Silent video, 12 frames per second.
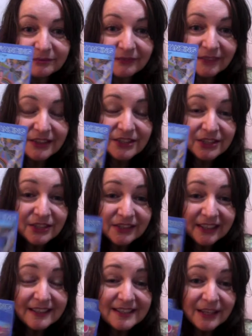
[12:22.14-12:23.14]
the two
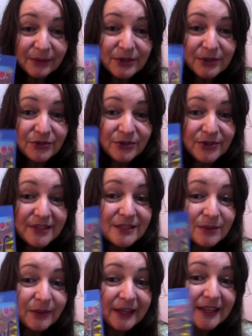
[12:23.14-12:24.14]
cards that we drew
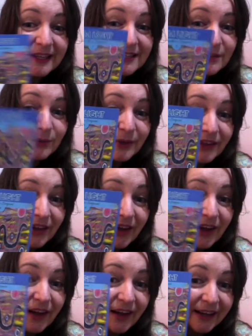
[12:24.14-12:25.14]
this week is with
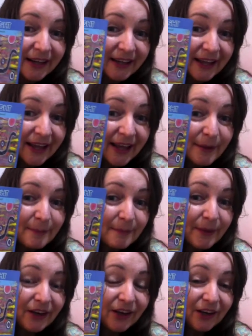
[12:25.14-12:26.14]
I
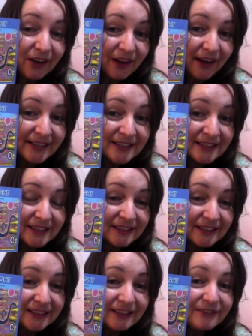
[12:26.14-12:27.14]
Am Light
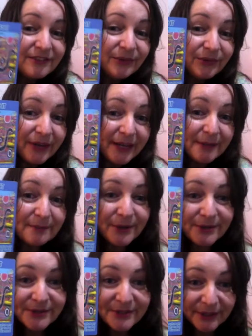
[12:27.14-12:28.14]
of the
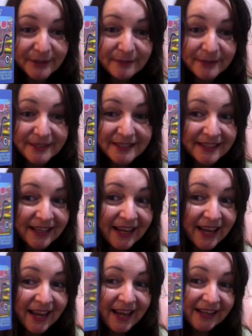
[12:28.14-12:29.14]
Rainbow Serpent,
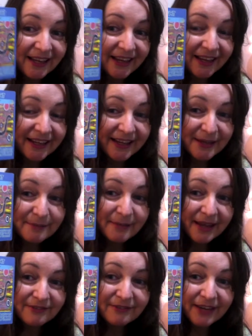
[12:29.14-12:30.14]
and I am
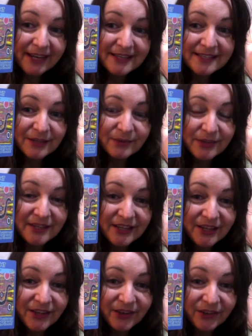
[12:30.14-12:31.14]
advancing with
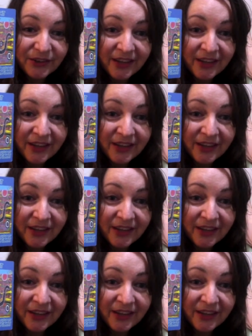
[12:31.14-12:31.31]
Dingo.